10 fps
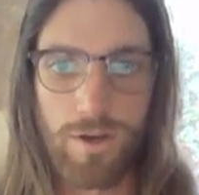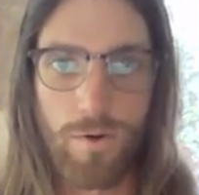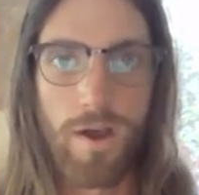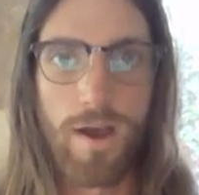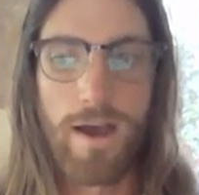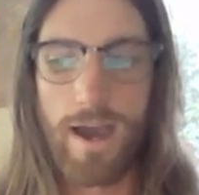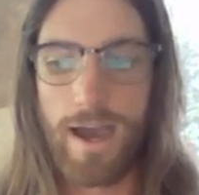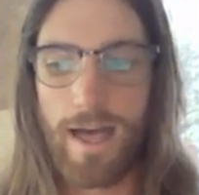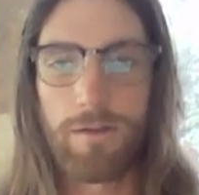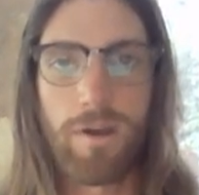So
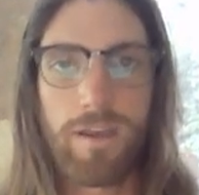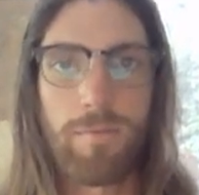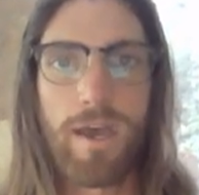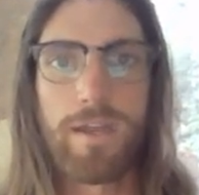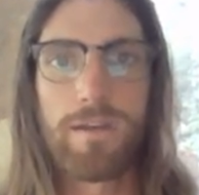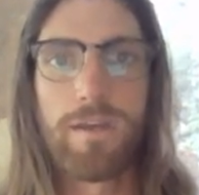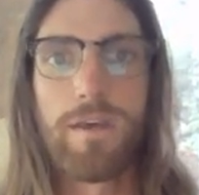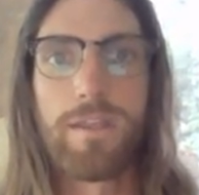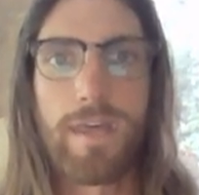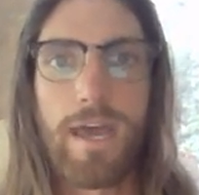I highly recommend
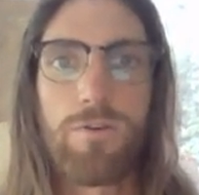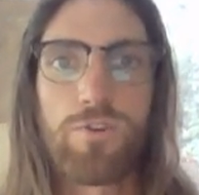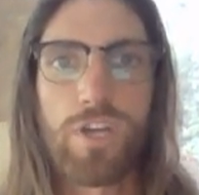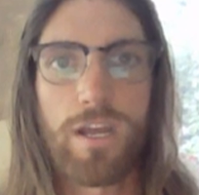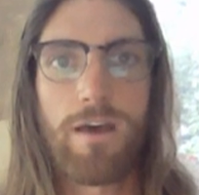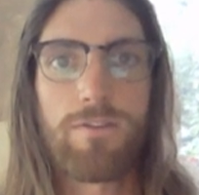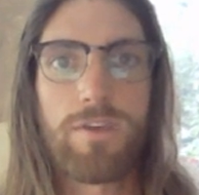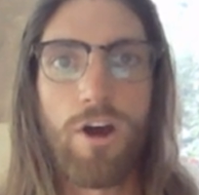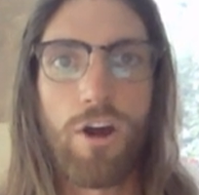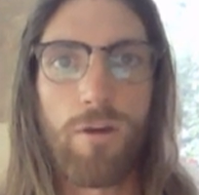that you check out
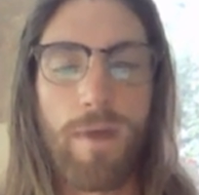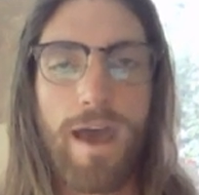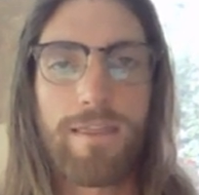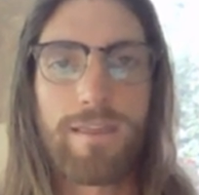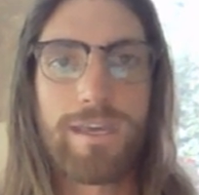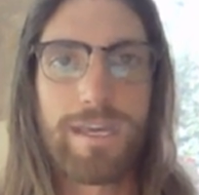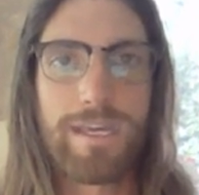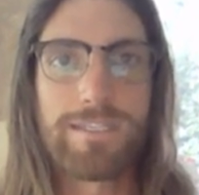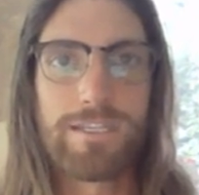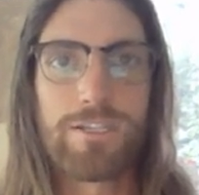the HeartMath
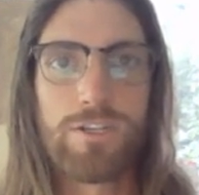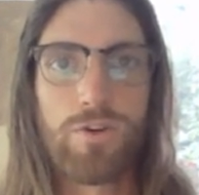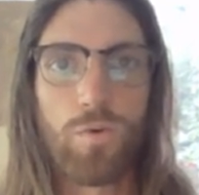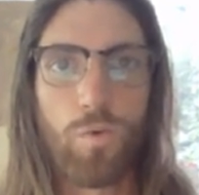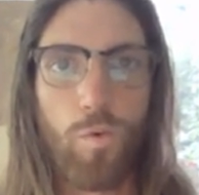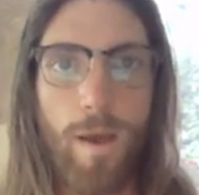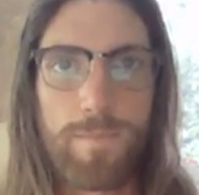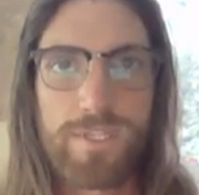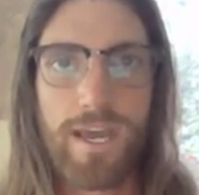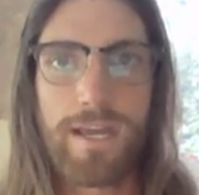Institute
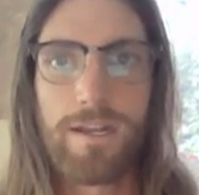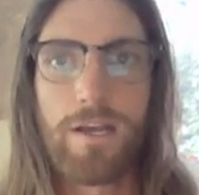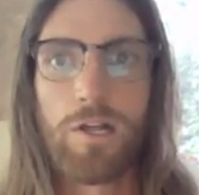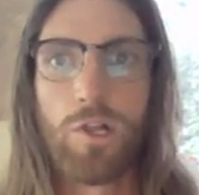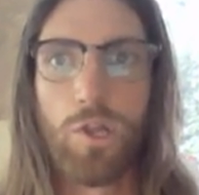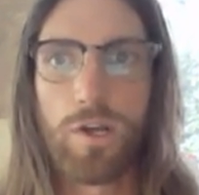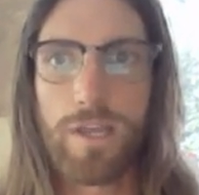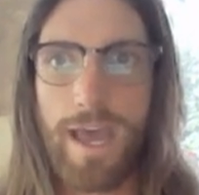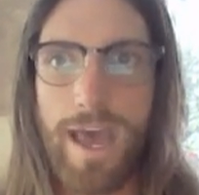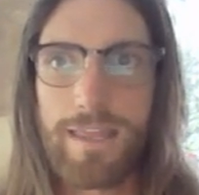website,
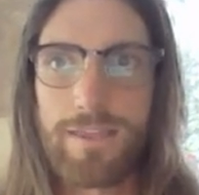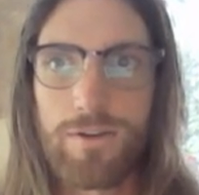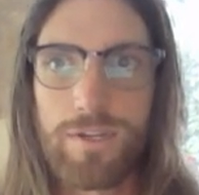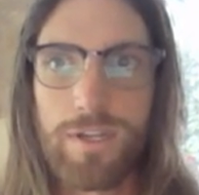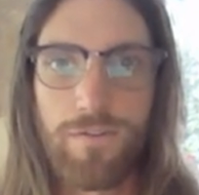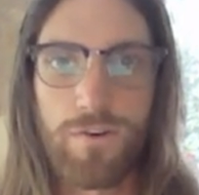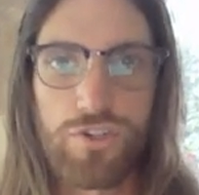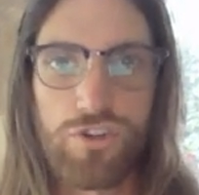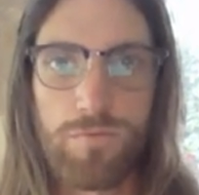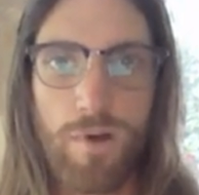look at their
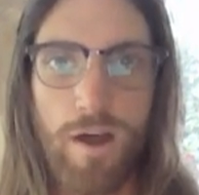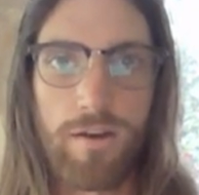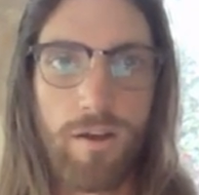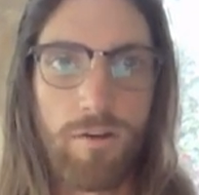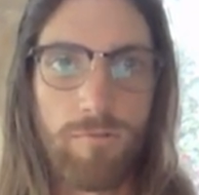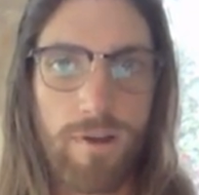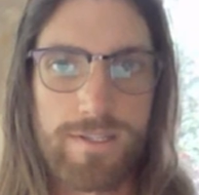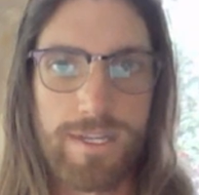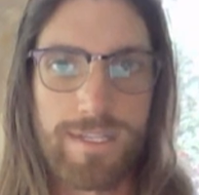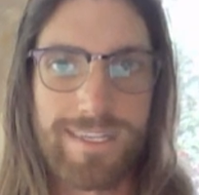different Schumann
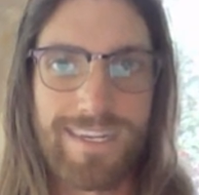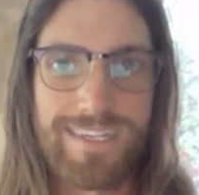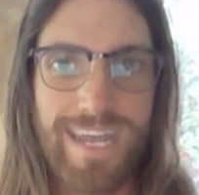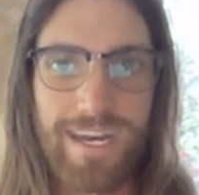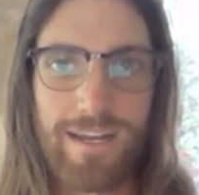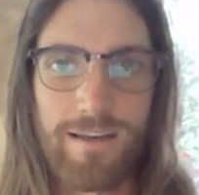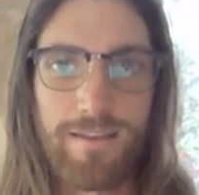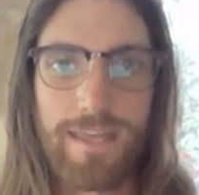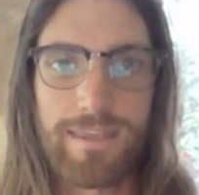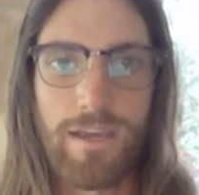resonance
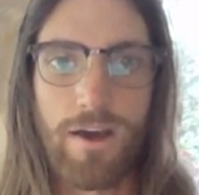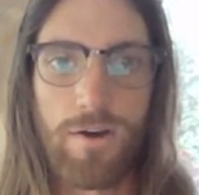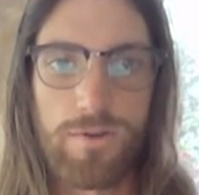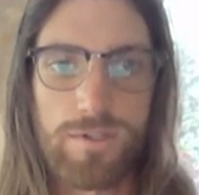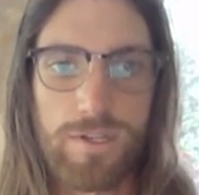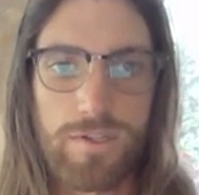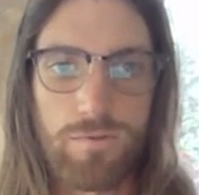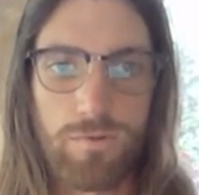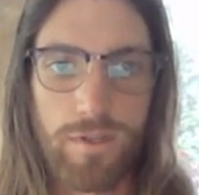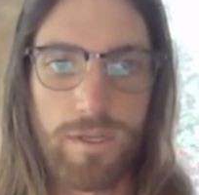data that they host.
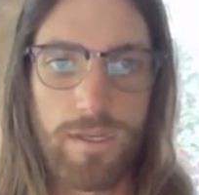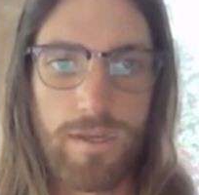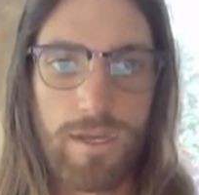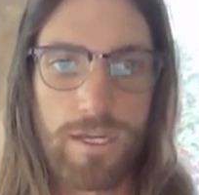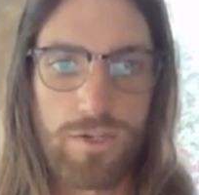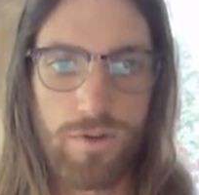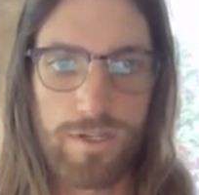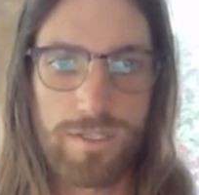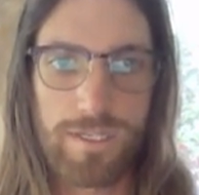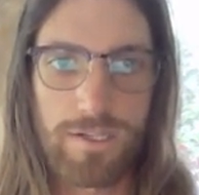It's really
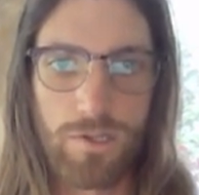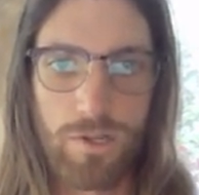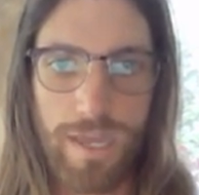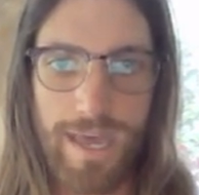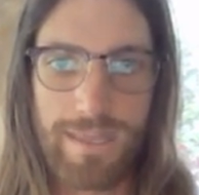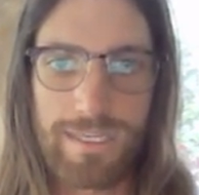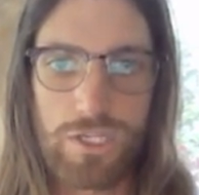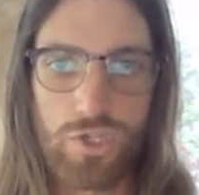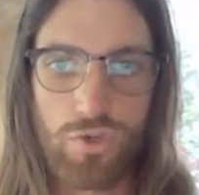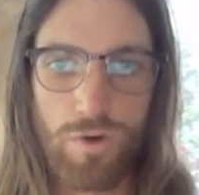interesting to look at
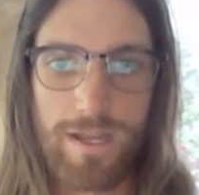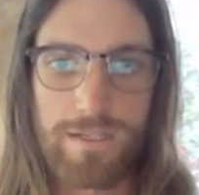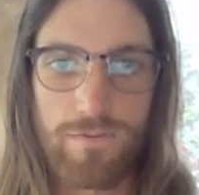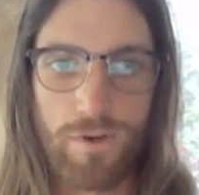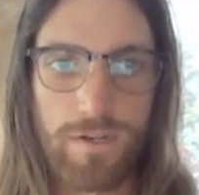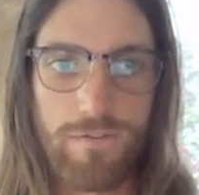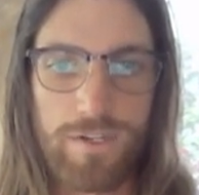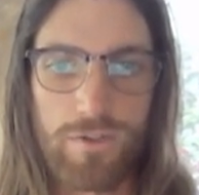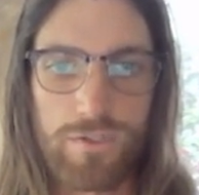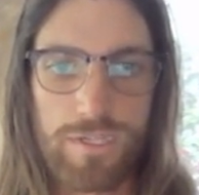these trends for
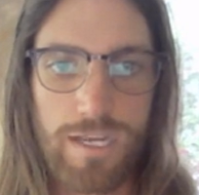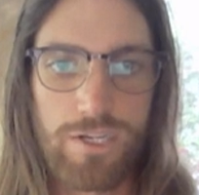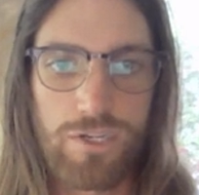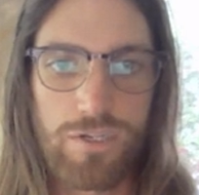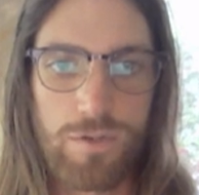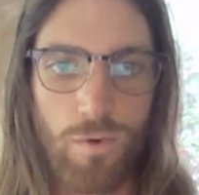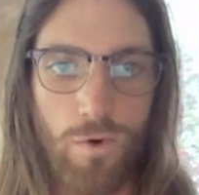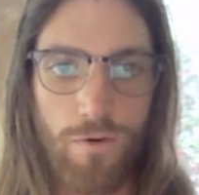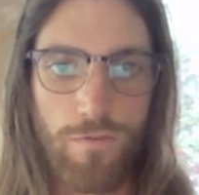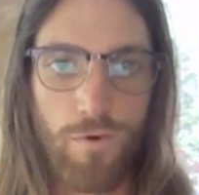individual stations
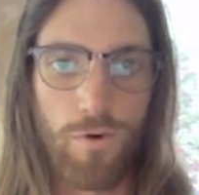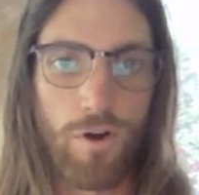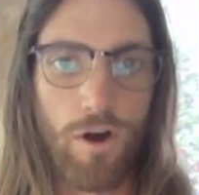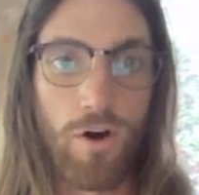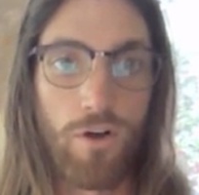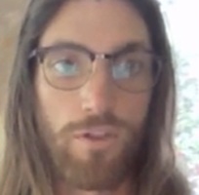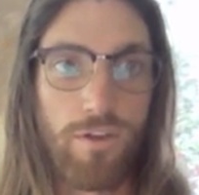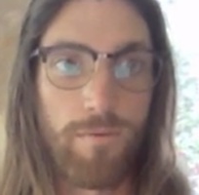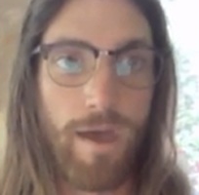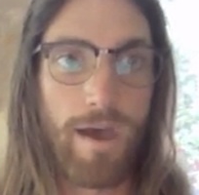or for all of
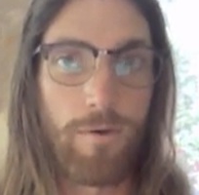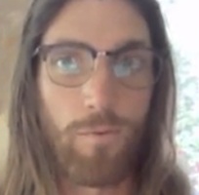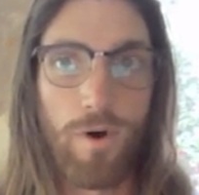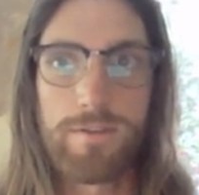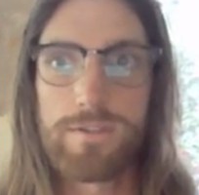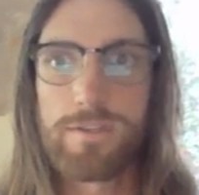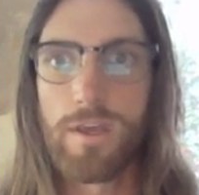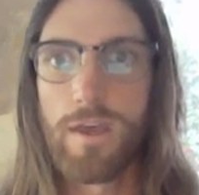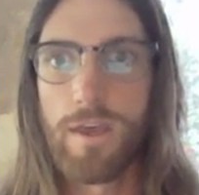them at once.